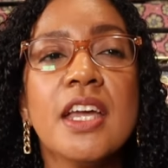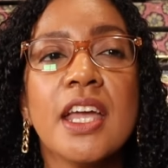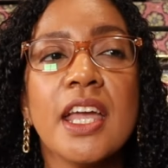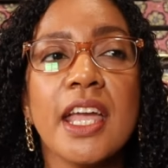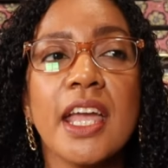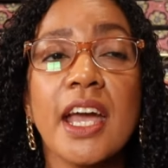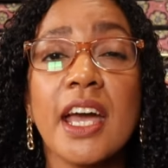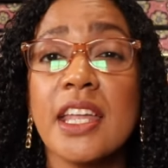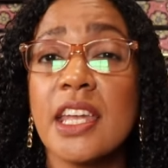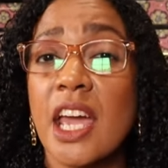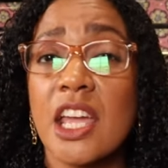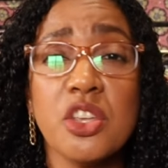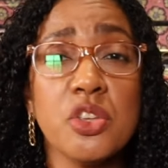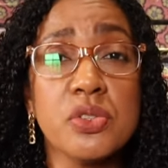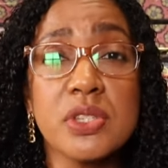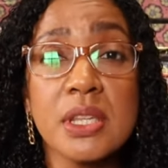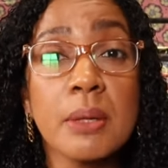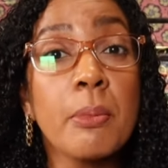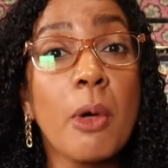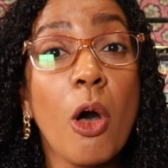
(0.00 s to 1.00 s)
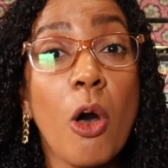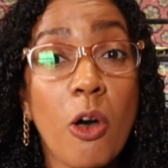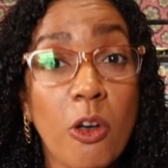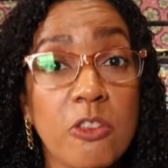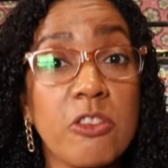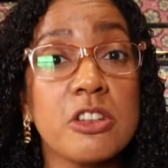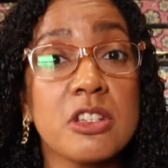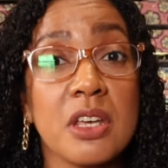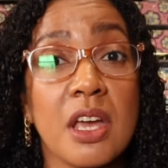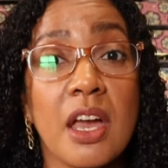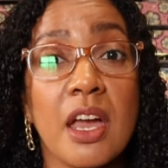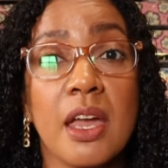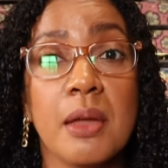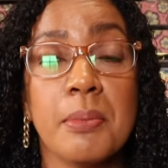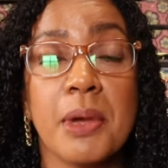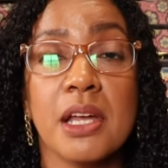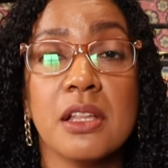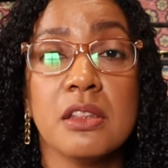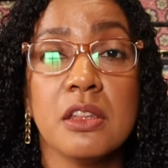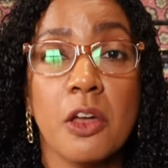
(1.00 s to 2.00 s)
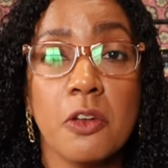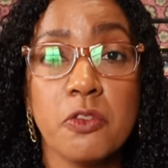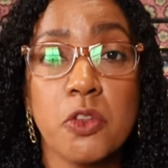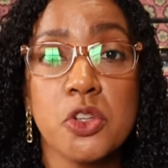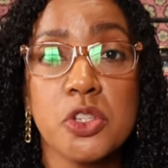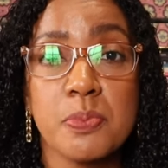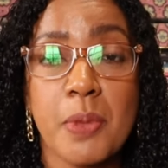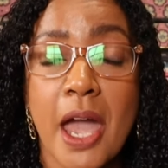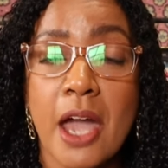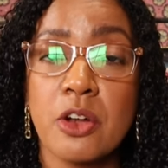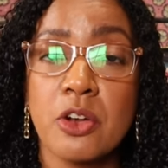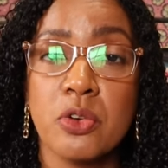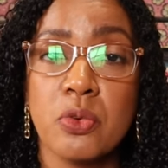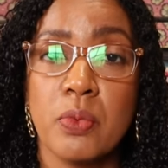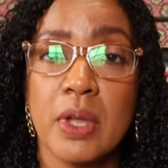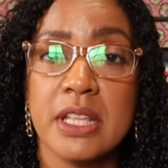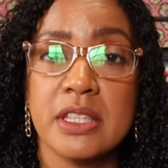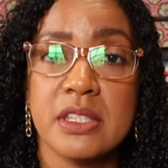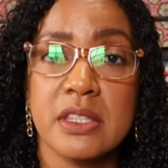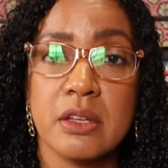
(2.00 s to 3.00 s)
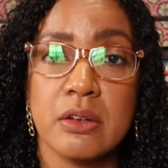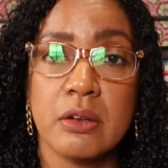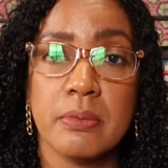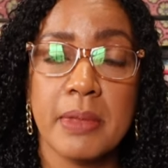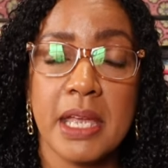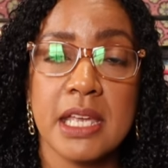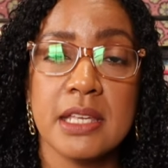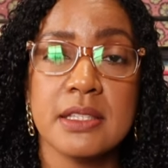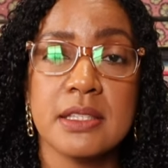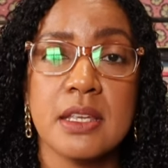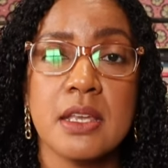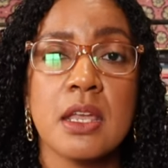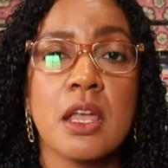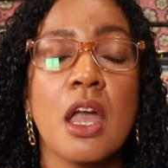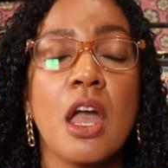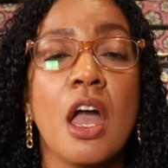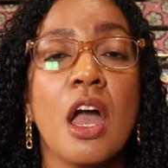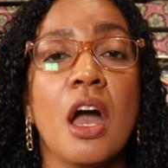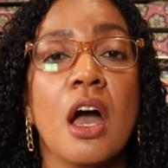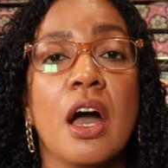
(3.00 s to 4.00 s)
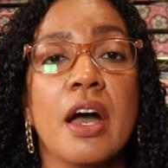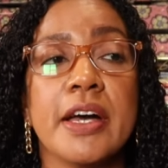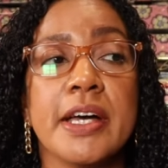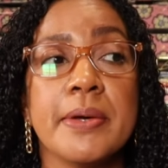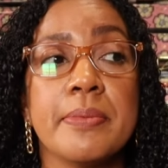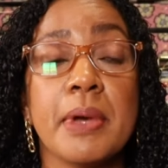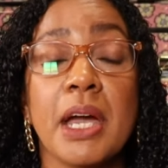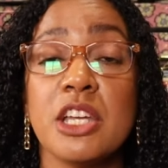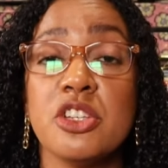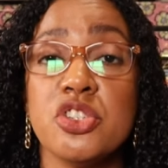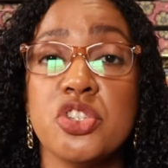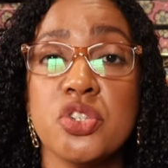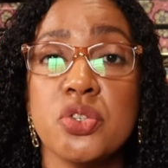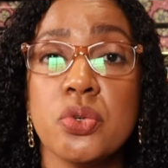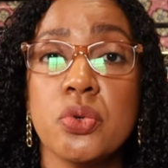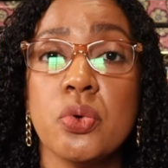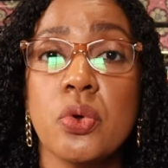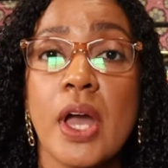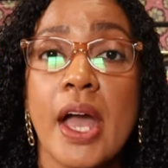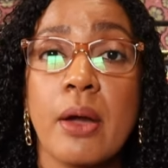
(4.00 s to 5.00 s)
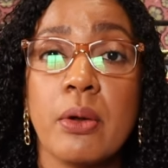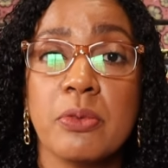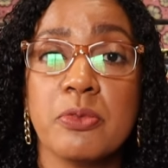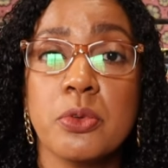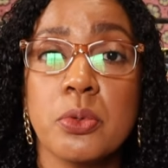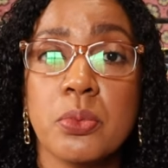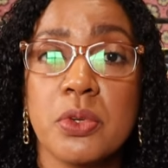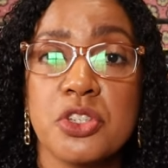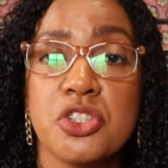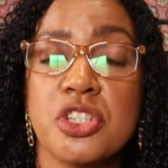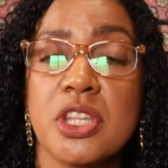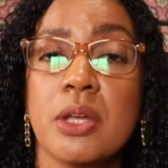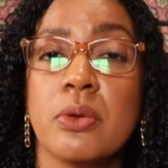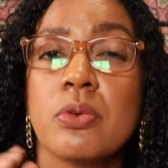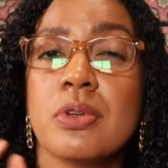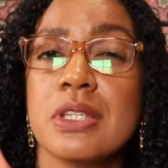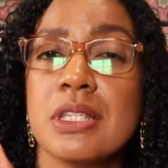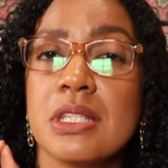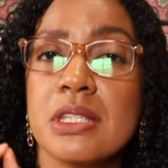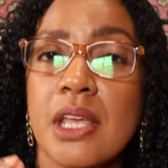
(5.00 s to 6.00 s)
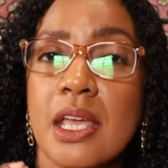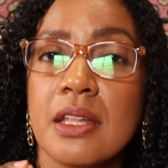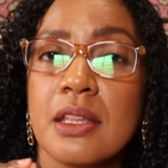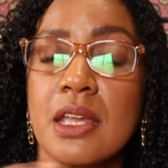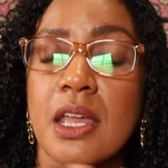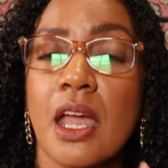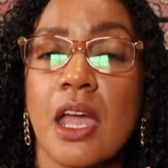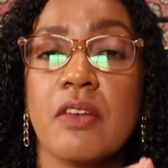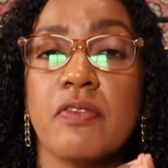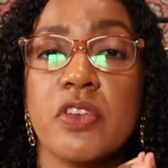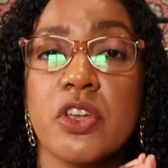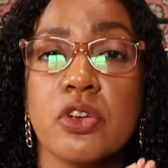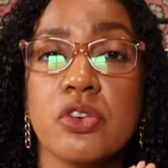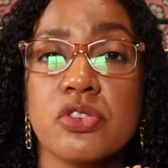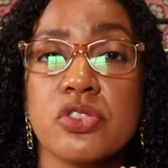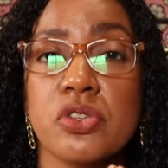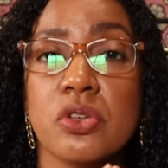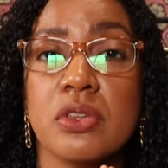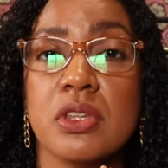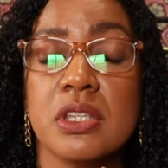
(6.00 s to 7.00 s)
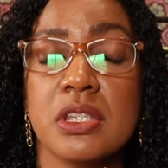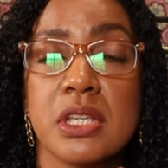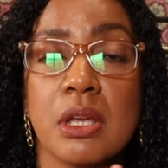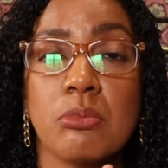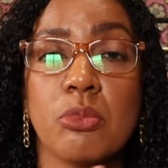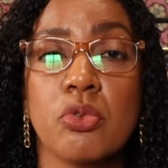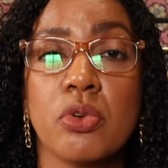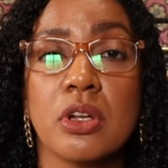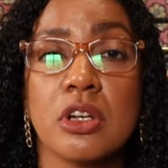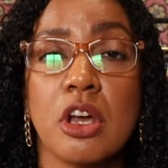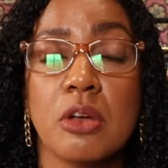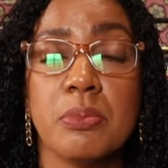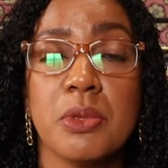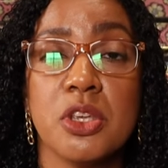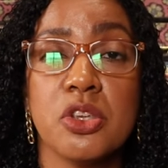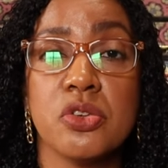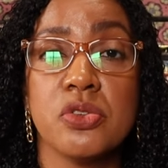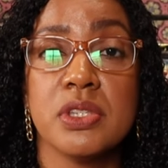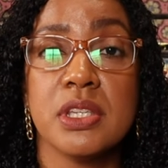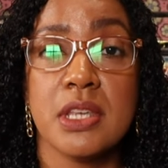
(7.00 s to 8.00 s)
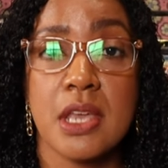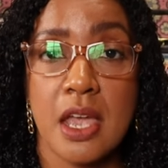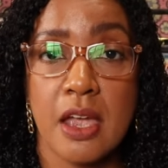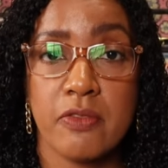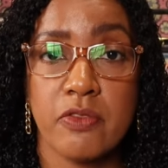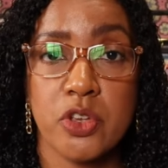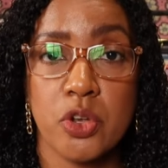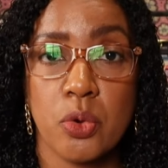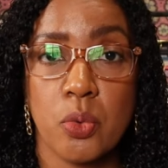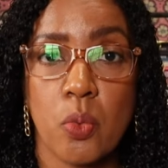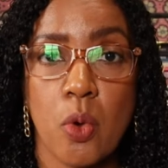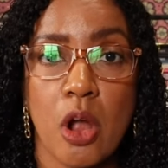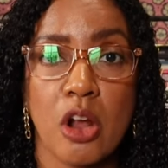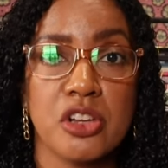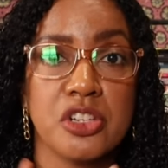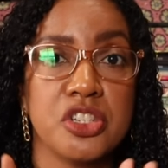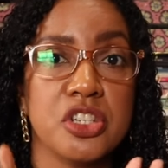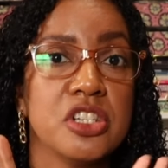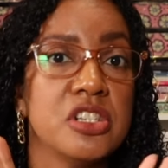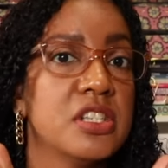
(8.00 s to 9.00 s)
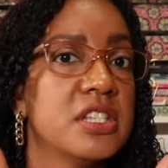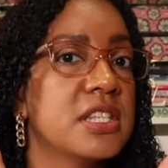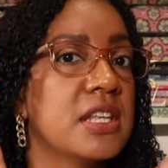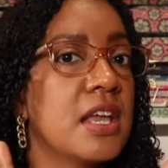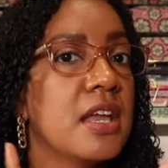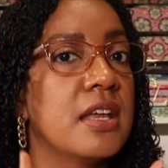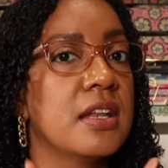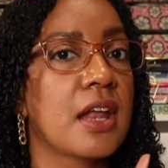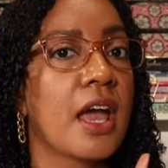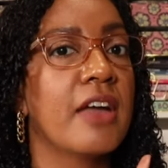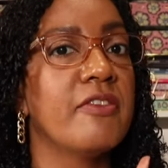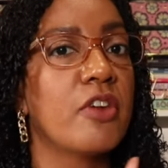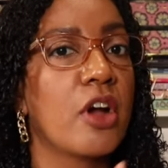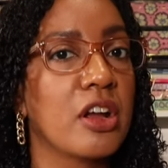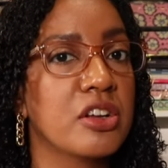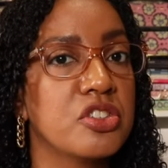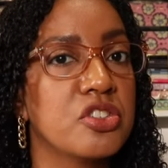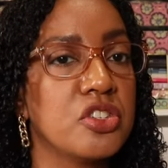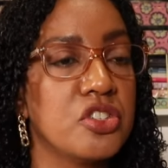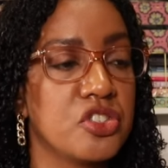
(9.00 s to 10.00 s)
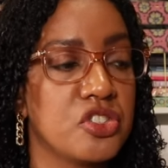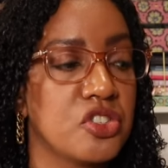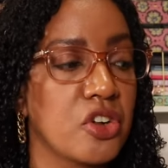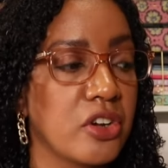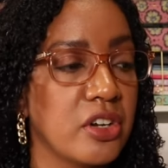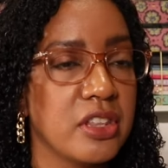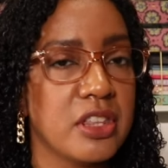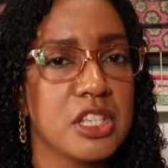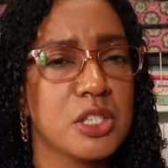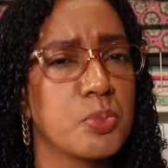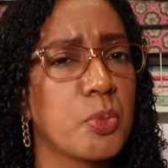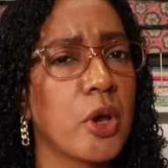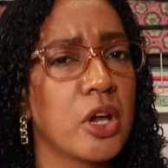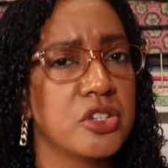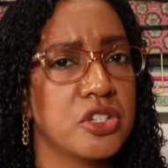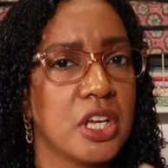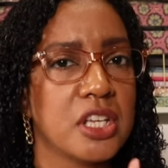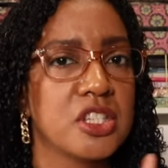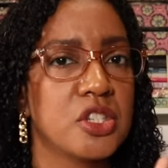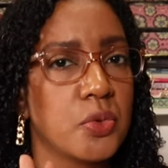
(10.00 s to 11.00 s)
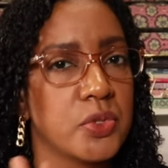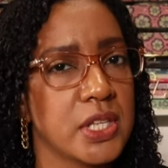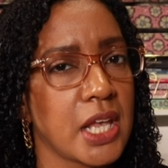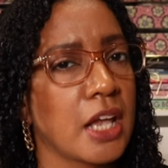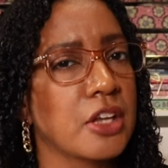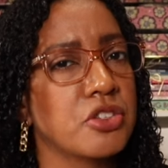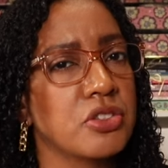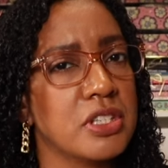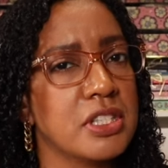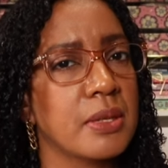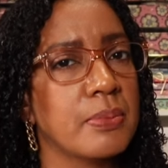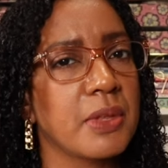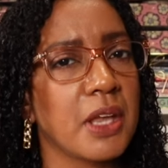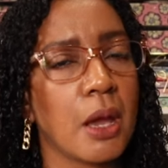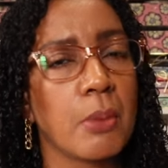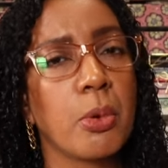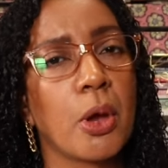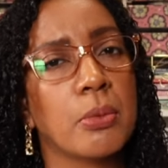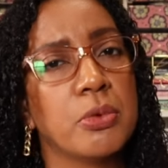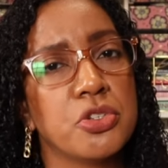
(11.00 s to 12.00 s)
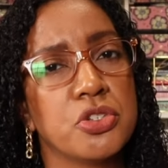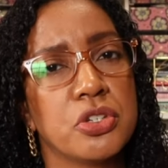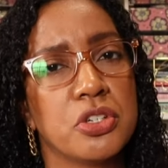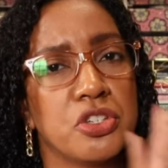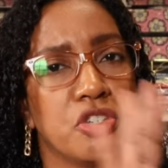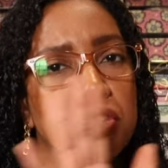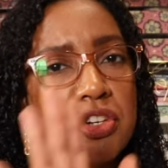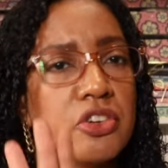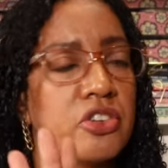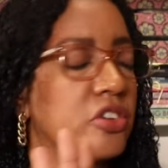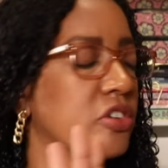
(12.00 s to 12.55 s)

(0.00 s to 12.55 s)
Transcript: and I use them all the time. I love those pattern weights, they're amazing. Um, I do, however, wish they were slightly heavier, so this time around I'll be using heavier washes, and I've actually started this project, so it's actually something I probably should have shared